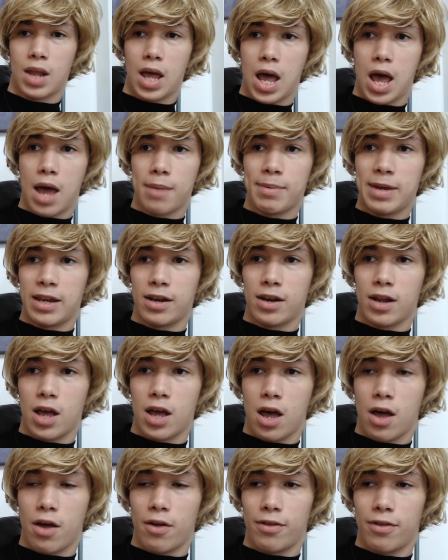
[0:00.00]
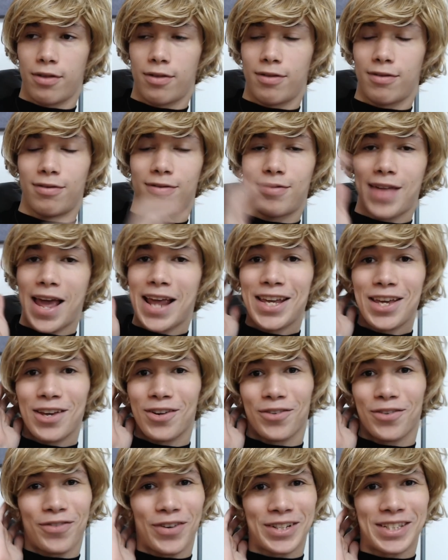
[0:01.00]
I mean, thank you,
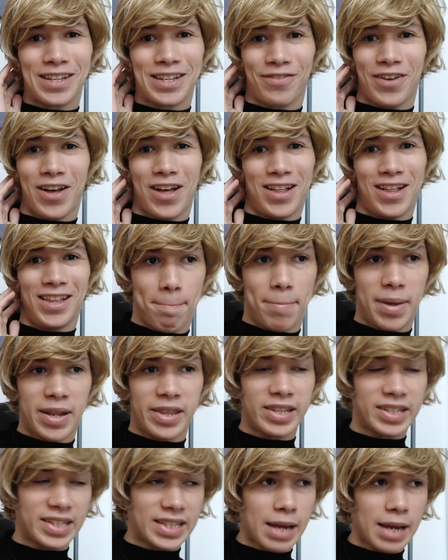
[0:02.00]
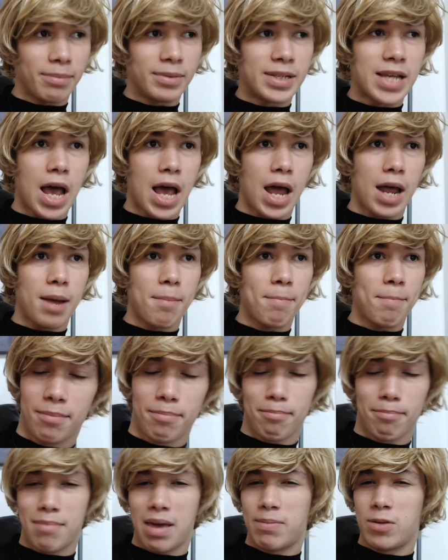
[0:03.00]
first of all. At the same time,
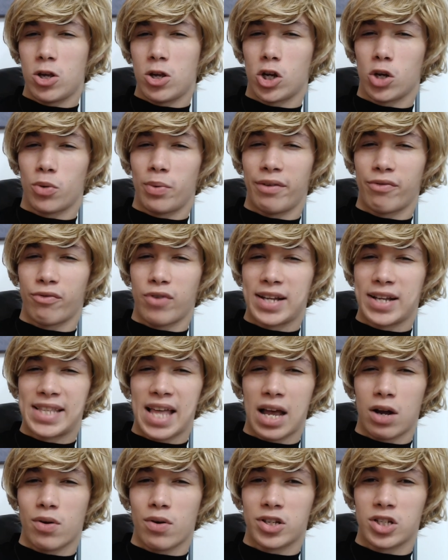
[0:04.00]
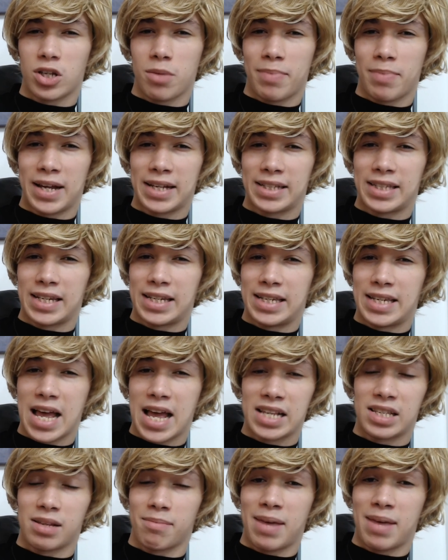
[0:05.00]
maybe you could rephrase that question because it
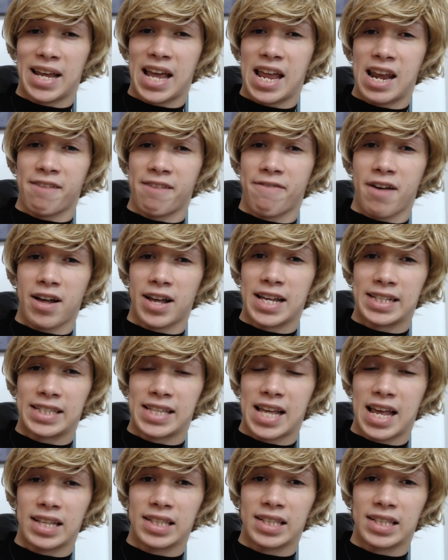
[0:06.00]
doesn't make any fucking sense.